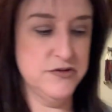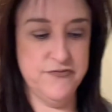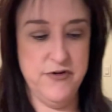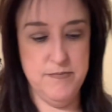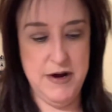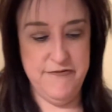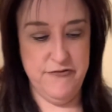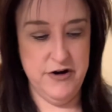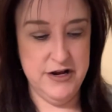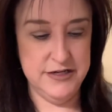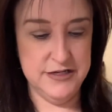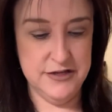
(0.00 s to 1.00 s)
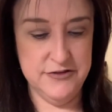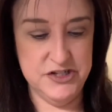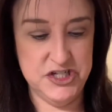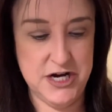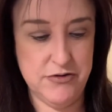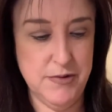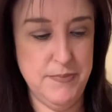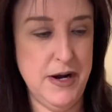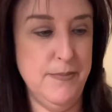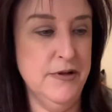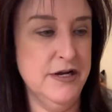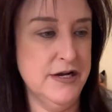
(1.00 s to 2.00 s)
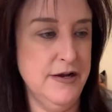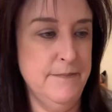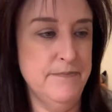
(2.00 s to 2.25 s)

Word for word: was from my friend in the Czech Republic,